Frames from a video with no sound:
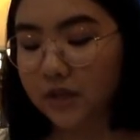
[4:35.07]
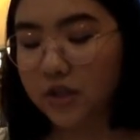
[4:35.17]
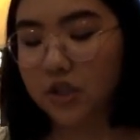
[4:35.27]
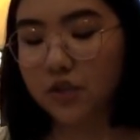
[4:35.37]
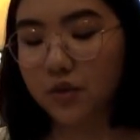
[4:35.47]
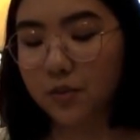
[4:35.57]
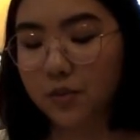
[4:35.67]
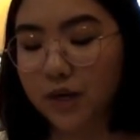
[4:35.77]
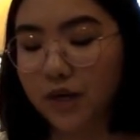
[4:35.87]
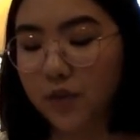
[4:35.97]
She drew a
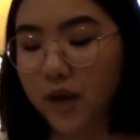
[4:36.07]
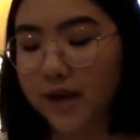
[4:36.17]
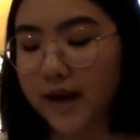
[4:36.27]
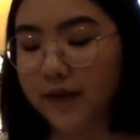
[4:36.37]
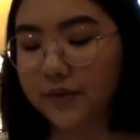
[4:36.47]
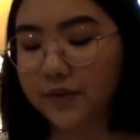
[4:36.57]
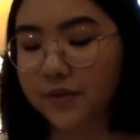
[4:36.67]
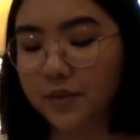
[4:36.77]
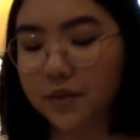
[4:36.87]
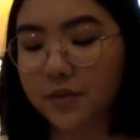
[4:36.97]
pretty white
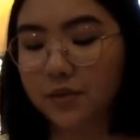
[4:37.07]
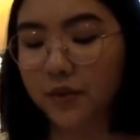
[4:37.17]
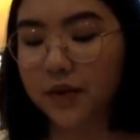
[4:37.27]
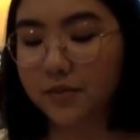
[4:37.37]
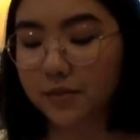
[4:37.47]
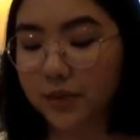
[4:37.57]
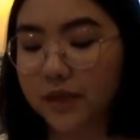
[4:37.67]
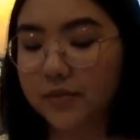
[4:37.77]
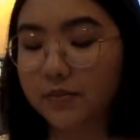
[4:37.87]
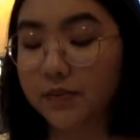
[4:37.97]
house with a great
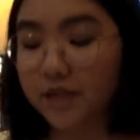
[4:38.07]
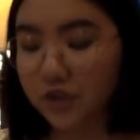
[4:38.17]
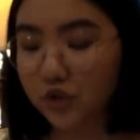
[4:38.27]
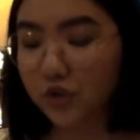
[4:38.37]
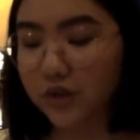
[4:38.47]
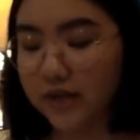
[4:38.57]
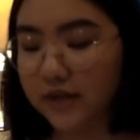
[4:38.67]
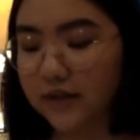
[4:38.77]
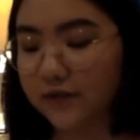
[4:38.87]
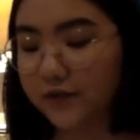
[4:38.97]
big tree
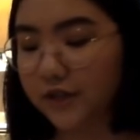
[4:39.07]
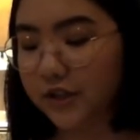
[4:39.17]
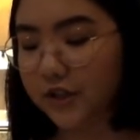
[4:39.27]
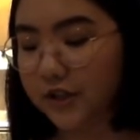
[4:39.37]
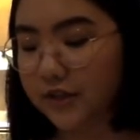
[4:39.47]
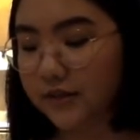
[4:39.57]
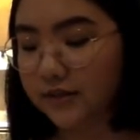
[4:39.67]
in the front yard.